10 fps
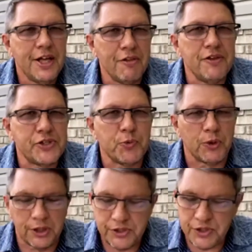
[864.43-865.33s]
this
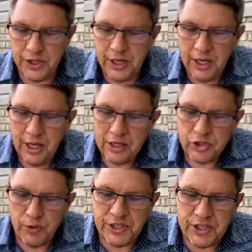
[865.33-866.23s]
works.
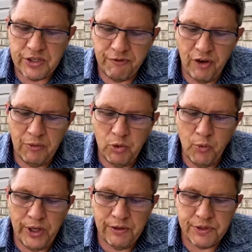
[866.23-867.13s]
So he says, a farmer
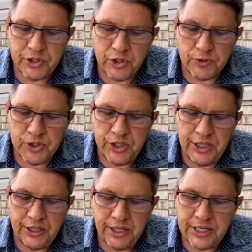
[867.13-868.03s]
went out to sow
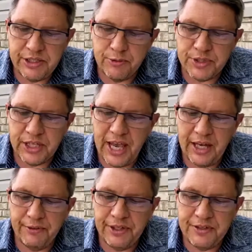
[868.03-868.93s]
seed, and as he was
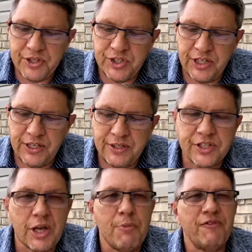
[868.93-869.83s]
scattering the seed,
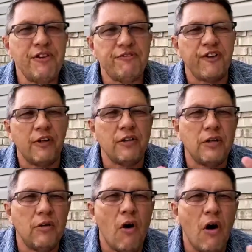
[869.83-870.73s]
some of it fell
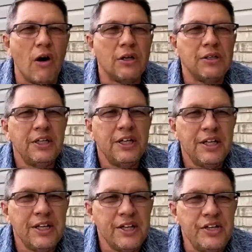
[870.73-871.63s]
along
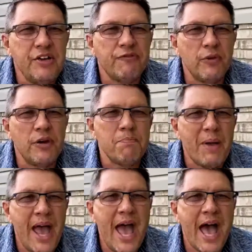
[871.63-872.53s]
different
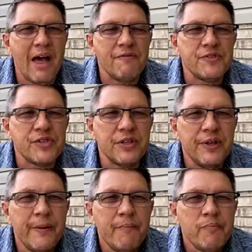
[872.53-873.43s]
paths,
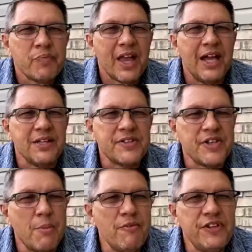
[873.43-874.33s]
and
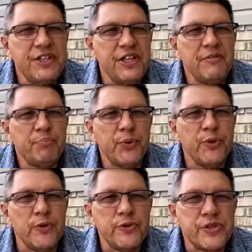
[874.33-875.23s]
some of it didn't
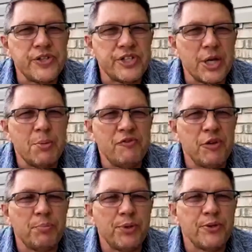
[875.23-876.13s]
produce, and some of
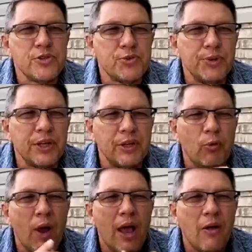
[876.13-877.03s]
it produced really
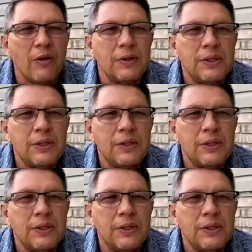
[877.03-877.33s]
well.